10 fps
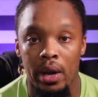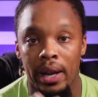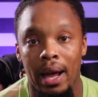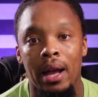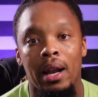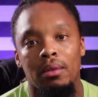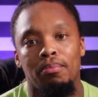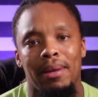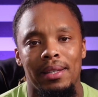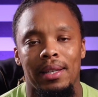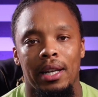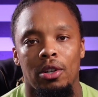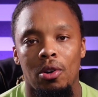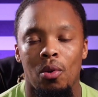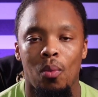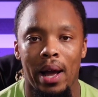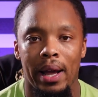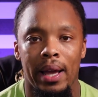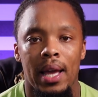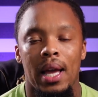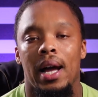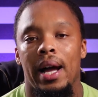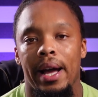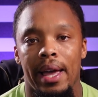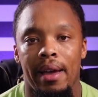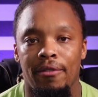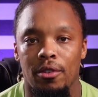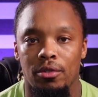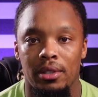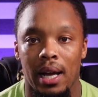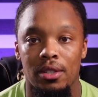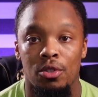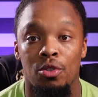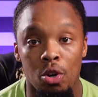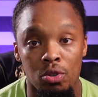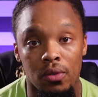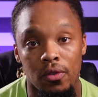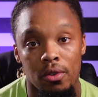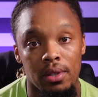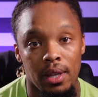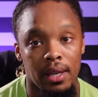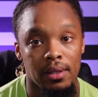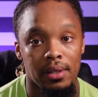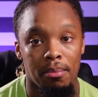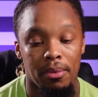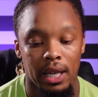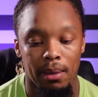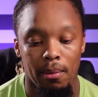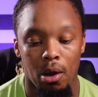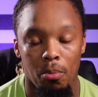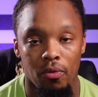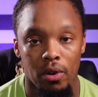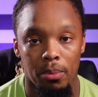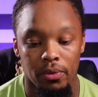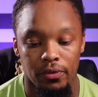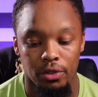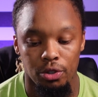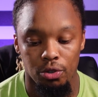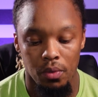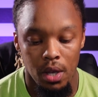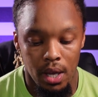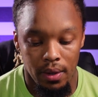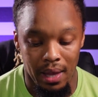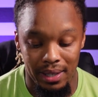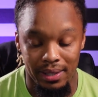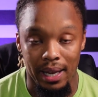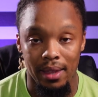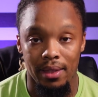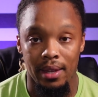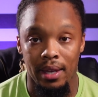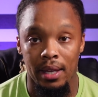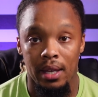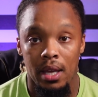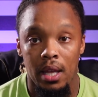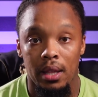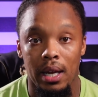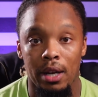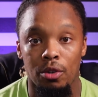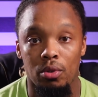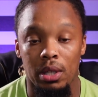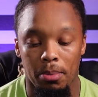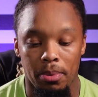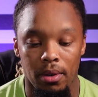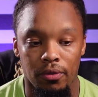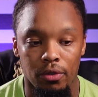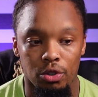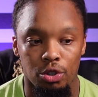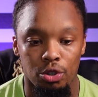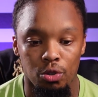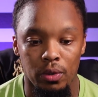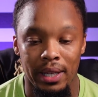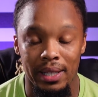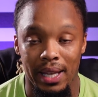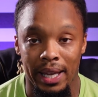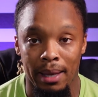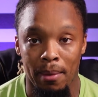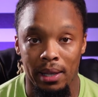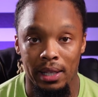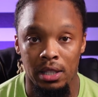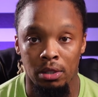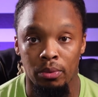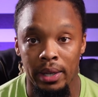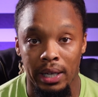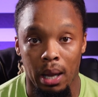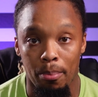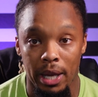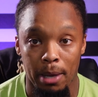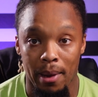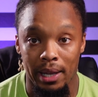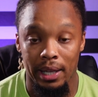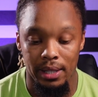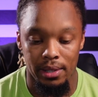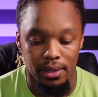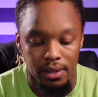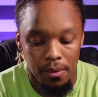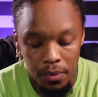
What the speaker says: And I'll basically kind of go on why I have those thoughts. Those are the first things that I'm thinking about before I prepare for a shoot. Now, the second thing that I do as I prepare for a shoot is I get my lenses ready and I pick my lenses.